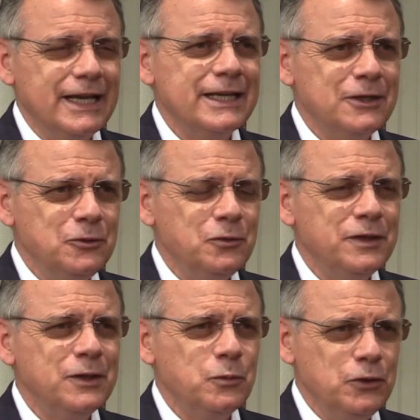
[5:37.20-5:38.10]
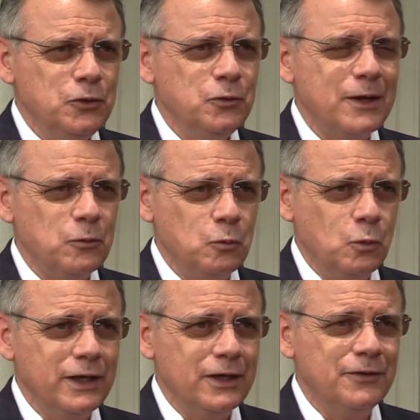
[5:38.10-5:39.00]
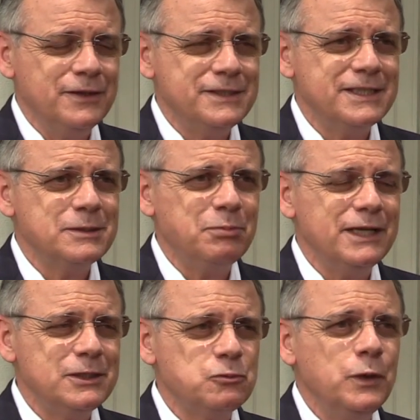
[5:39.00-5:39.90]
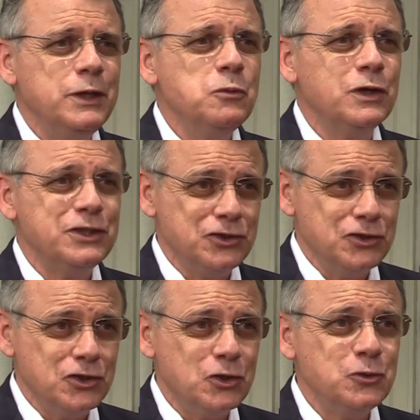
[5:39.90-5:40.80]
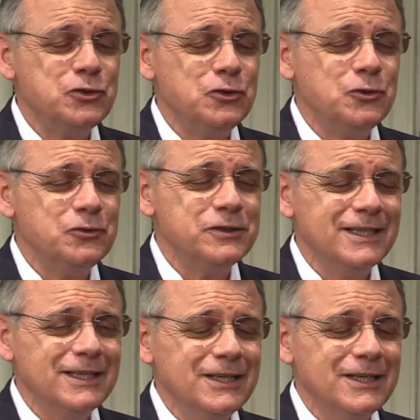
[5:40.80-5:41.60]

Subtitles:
And I do think we do that well. This is a place where we want to know students.